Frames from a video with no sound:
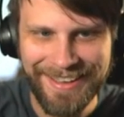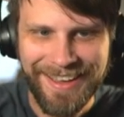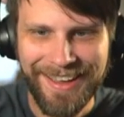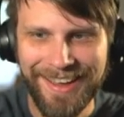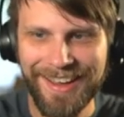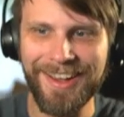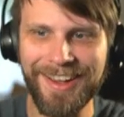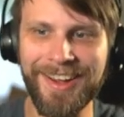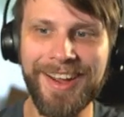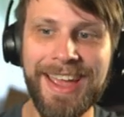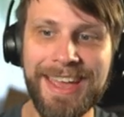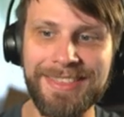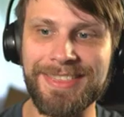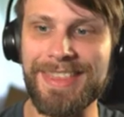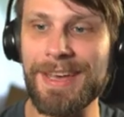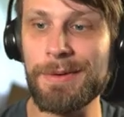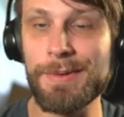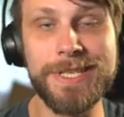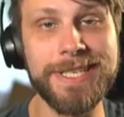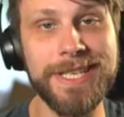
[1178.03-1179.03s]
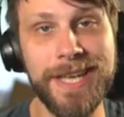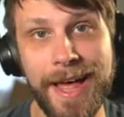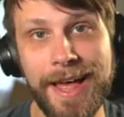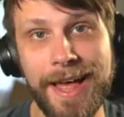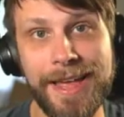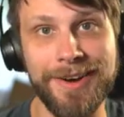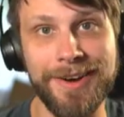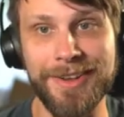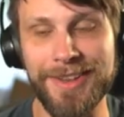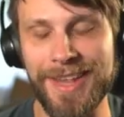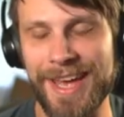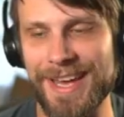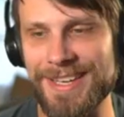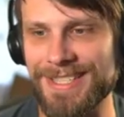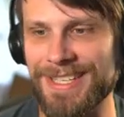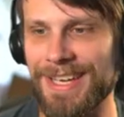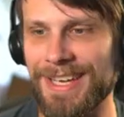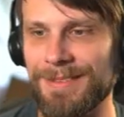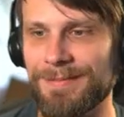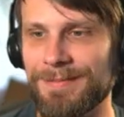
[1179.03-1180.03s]
All right, that was not our
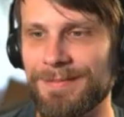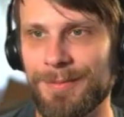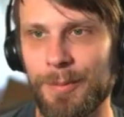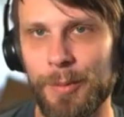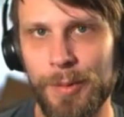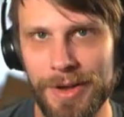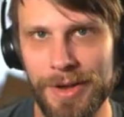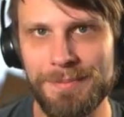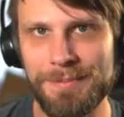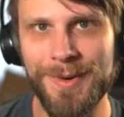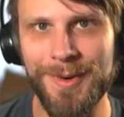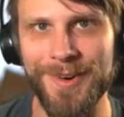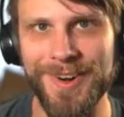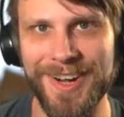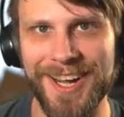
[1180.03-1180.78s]
last game. One more.